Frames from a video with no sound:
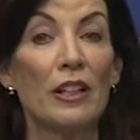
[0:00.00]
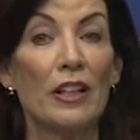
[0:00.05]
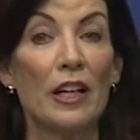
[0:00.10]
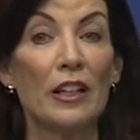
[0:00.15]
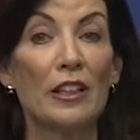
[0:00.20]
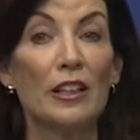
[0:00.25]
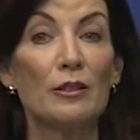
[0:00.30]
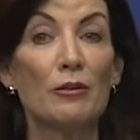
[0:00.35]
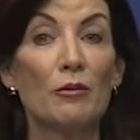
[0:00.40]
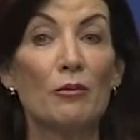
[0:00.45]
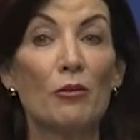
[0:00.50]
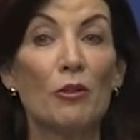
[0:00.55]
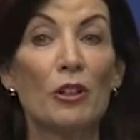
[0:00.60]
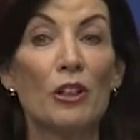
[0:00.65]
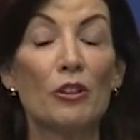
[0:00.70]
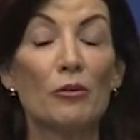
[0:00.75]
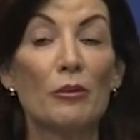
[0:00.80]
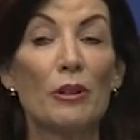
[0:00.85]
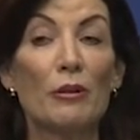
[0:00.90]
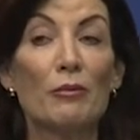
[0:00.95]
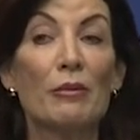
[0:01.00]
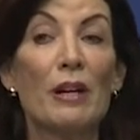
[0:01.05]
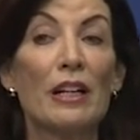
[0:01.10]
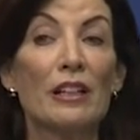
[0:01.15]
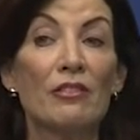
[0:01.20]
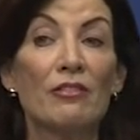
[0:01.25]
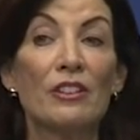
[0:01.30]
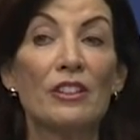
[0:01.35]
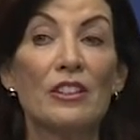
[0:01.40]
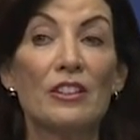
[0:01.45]
and this memorial will be a
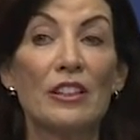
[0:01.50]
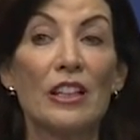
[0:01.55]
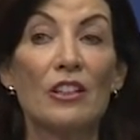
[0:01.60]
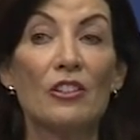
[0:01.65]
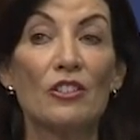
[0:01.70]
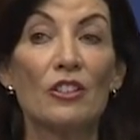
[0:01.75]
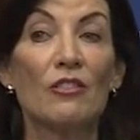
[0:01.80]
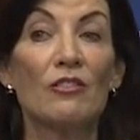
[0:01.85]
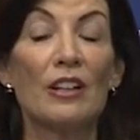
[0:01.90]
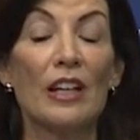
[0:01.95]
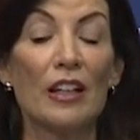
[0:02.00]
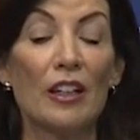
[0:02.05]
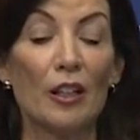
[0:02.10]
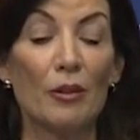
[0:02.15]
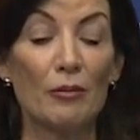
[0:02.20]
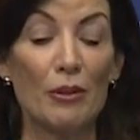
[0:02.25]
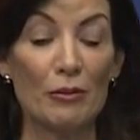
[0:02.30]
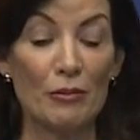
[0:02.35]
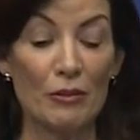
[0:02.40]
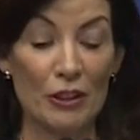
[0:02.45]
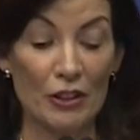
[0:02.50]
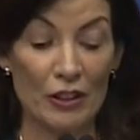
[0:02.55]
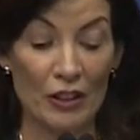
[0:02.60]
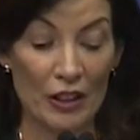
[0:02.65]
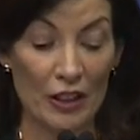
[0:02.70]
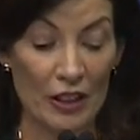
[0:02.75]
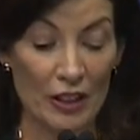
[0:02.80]
manifestation of that commitment.